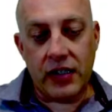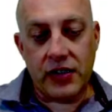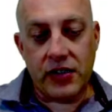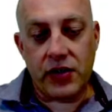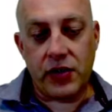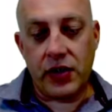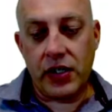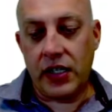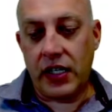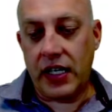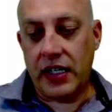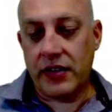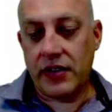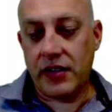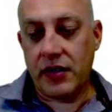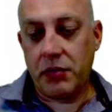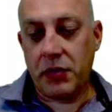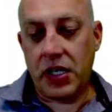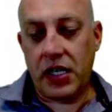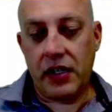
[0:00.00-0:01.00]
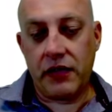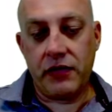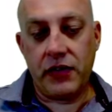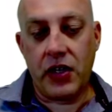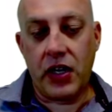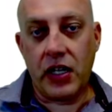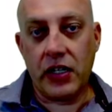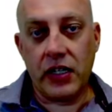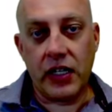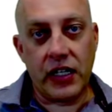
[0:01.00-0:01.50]
soil has some kind of
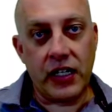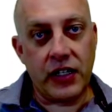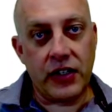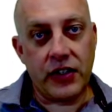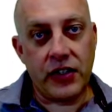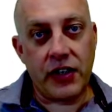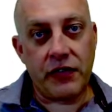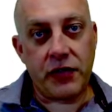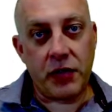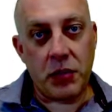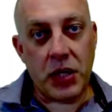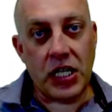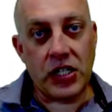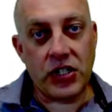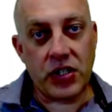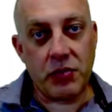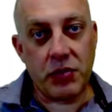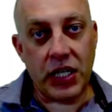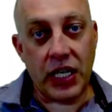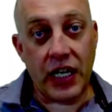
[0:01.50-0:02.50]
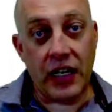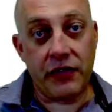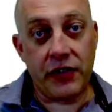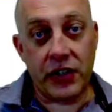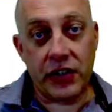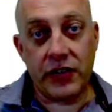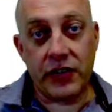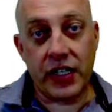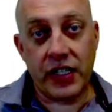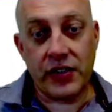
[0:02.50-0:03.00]
nonlinear deformation behavior,
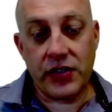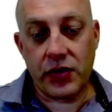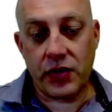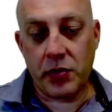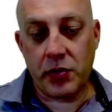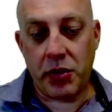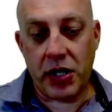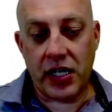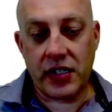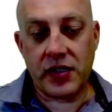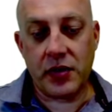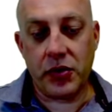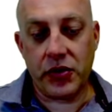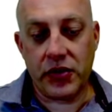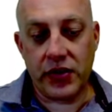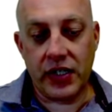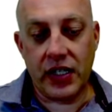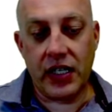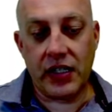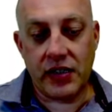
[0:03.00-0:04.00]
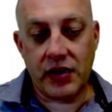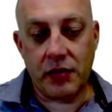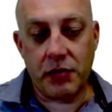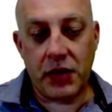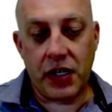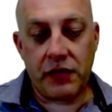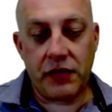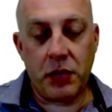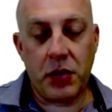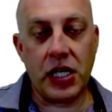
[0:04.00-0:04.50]
right? So it's possible to get some
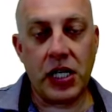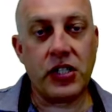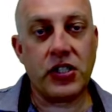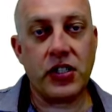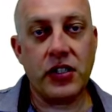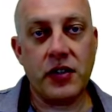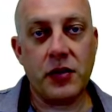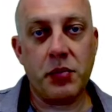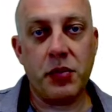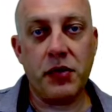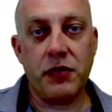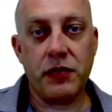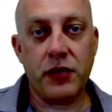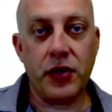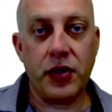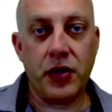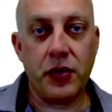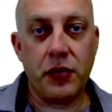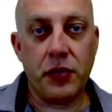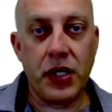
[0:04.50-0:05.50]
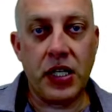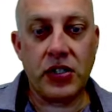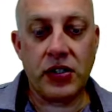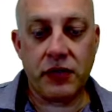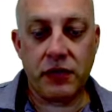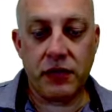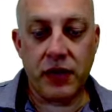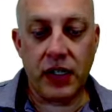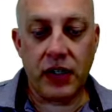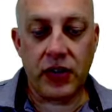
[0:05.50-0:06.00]
deformations before you reach a
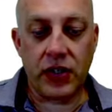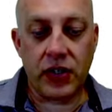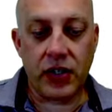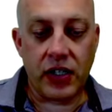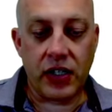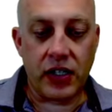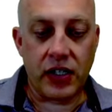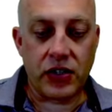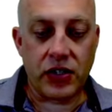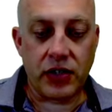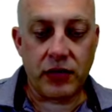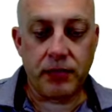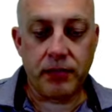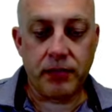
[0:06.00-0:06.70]
failure condition.